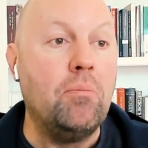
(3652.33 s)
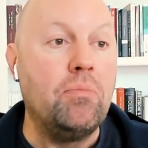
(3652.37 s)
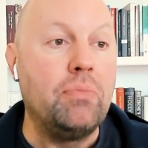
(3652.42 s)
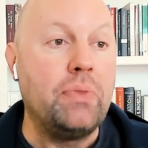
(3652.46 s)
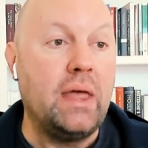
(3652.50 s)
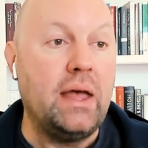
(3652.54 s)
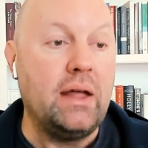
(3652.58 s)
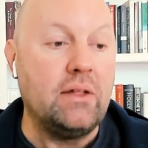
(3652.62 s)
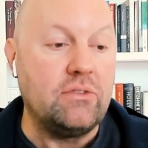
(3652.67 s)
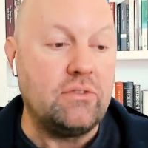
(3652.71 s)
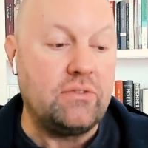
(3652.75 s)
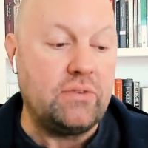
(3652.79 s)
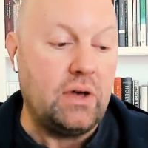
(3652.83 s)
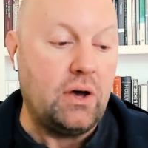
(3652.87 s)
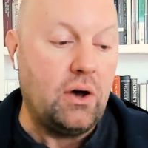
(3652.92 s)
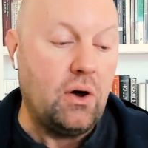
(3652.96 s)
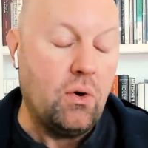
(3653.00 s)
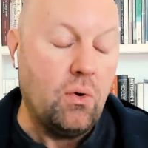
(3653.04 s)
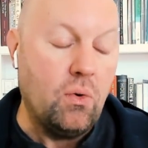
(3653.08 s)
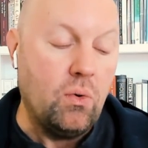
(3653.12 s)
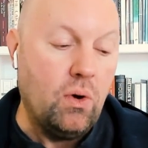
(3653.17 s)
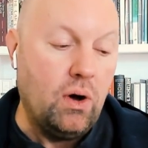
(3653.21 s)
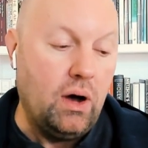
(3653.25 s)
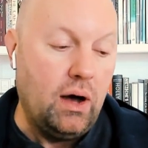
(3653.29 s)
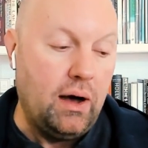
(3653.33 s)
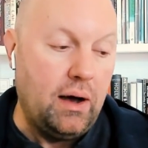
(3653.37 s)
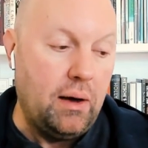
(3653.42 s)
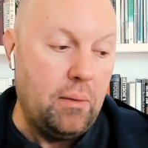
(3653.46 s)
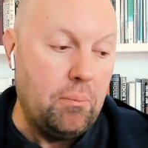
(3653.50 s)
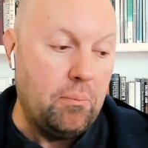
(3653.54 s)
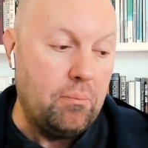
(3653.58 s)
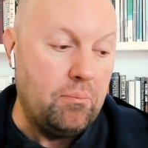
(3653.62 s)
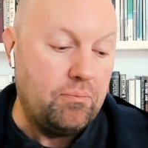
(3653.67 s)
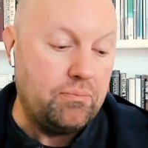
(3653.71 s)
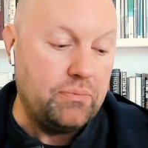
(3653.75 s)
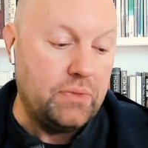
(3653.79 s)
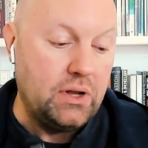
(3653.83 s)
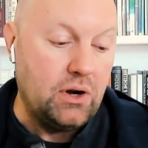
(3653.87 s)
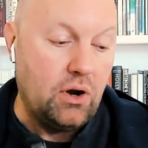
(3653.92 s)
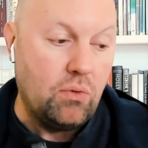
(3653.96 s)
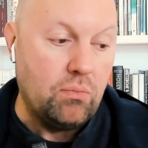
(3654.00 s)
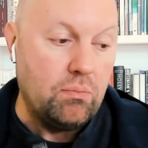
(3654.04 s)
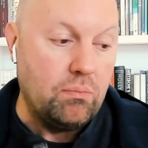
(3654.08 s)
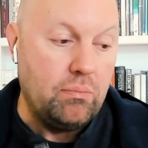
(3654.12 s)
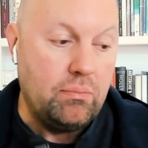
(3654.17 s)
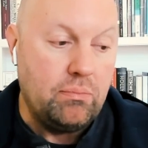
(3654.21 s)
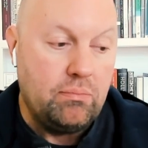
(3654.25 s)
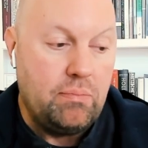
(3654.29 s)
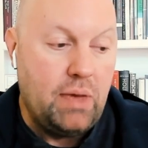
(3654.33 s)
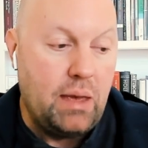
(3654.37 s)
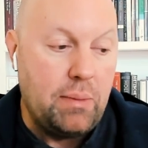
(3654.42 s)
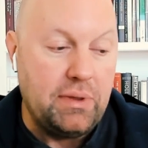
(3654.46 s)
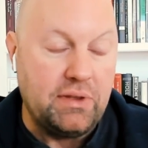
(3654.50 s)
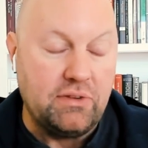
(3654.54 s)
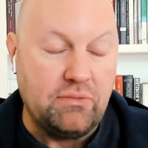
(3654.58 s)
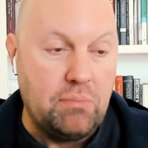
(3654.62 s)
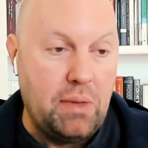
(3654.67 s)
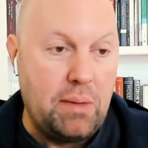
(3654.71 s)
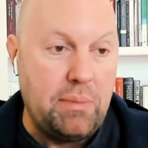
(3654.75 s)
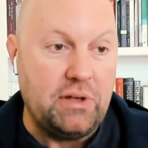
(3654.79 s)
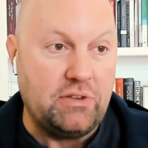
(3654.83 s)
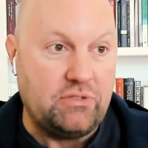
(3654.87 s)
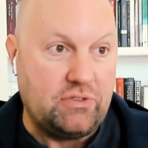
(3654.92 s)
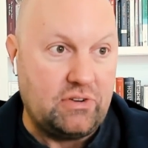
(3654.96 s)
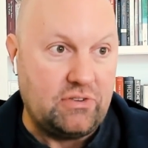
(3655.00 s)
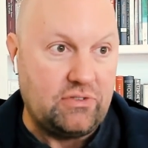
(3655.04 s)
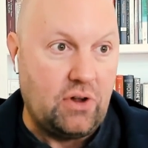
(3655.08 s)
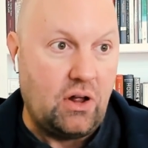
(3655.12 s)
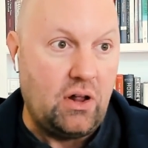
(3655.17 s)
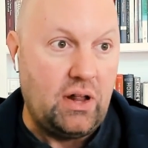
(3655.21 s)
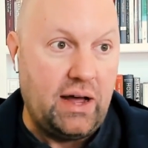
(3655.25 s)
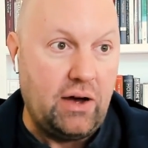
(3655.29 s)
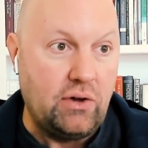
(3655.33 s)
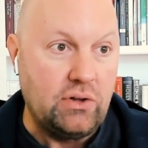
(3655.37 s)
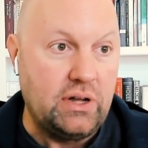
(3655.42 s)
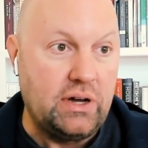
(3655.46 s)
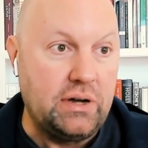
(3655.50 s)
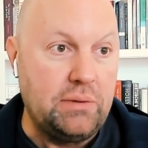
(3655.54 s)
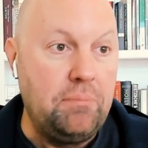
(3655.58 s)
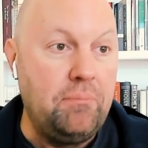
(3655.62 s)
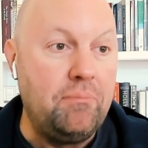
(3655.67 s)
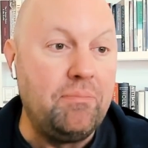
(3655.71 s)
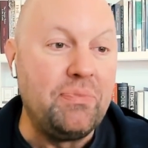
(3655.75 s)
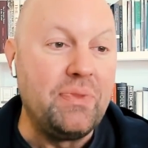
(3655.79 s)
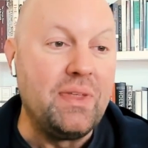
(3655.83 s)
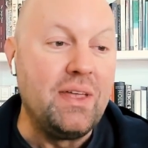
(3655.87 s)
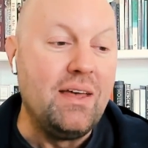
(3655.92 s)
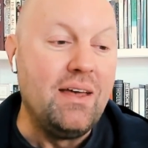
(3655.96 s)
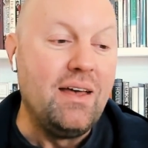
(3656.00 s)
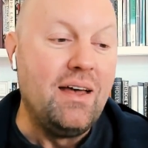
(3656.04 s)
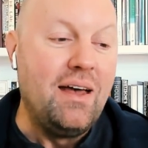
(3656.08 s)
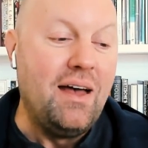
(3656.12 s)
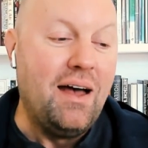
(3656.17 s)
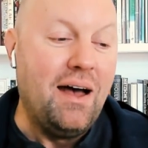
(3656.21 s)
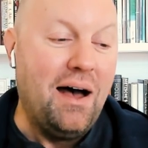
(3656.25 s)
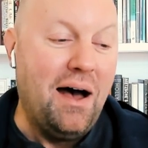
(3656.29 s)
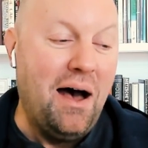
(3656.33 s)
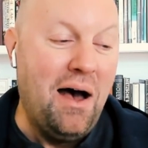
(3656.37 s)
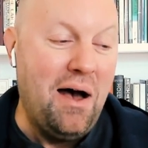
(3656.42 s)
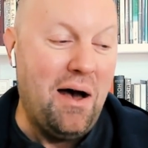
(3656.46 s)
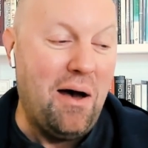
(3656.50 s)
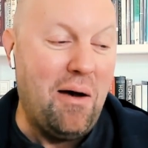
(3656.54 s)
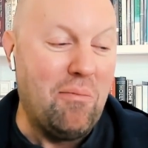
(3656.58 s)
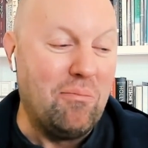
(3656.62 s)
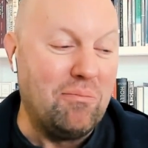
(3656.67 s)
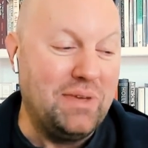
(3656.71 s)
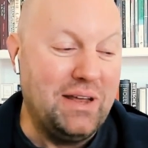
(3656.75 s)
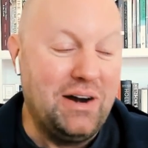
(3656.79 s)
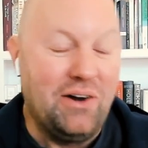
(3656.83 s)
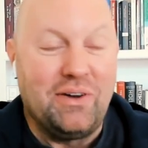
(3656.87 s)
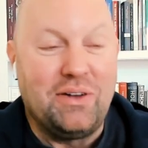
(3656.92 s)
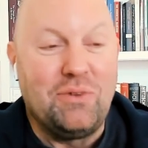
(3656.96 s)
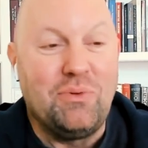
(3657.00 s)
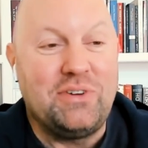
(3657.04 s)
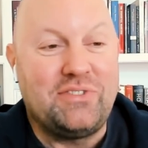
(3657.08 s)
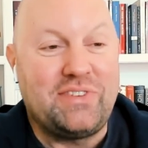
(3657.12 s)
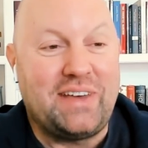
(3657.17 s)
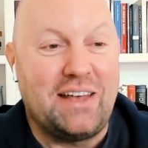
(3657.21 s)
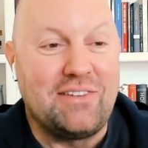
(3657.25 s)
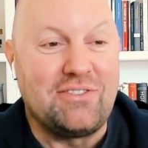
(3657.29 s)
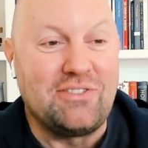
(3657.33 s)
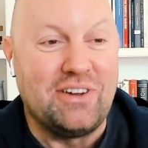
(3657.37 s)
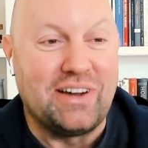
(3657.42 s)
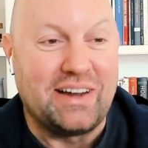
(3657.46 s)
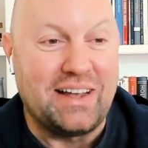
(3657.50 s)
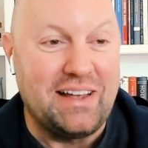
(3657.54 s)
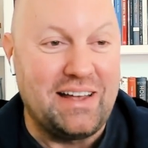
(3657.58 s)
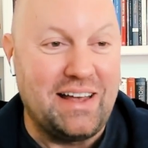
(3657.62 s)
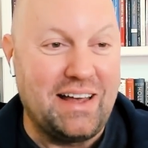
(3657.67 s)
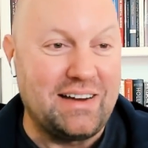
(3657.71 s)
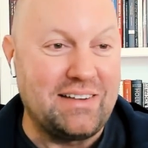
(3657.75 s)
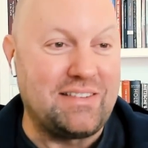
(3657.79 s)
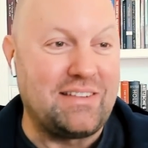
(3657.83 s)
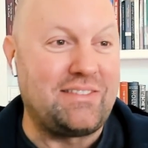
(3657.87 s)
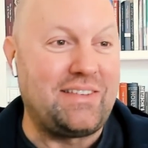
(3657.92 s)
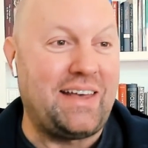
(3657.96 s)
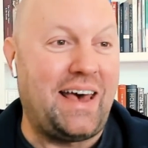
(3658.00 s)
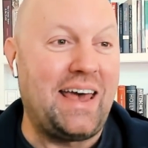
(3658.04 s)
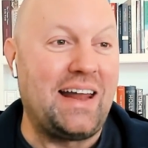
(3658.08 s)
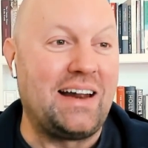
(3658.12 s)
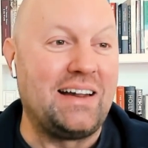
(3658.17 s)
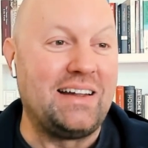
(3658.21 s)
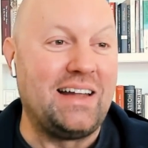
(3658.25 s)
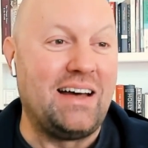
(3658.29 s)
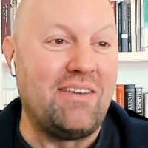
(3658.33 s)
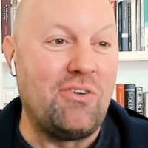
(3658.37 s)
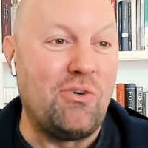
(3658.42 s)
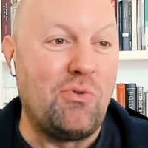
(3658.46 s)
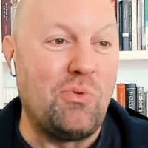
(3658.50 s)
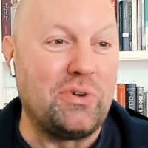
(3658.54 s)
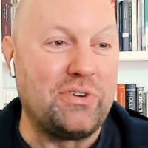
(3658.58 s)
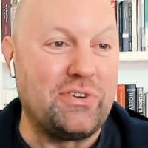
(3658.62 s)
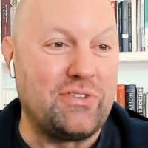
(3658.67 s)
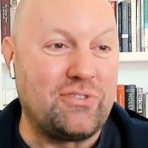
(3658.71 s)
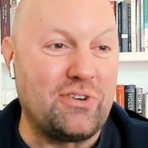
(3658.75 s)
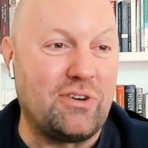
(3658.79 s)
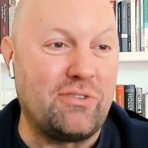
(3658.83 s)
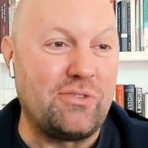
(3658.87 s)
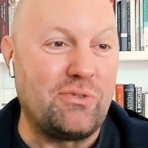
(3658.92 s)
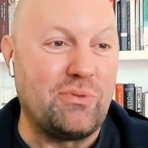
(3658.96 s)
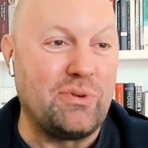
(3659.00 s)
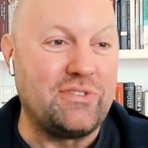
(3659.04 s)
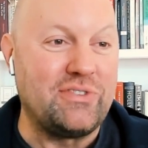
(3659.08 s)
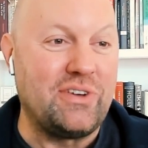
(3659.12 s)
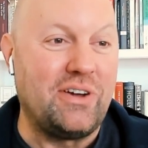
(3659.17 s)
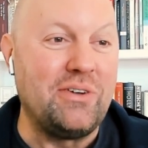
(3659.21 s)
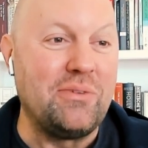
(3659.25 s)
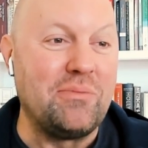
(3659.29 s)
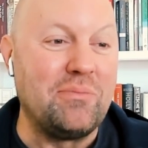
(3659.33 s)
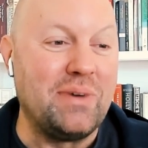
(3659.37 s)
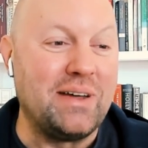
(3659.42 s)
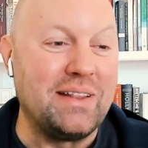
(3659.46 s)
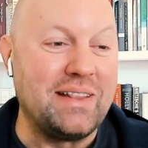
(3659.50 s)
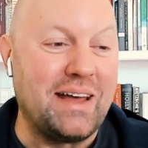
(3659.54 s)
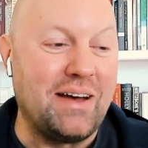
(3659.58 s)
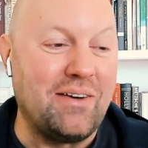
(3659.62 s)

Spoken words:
And so, maybe it's just all outlawed. In which case, look, at a societal level, we'll deserve the result, but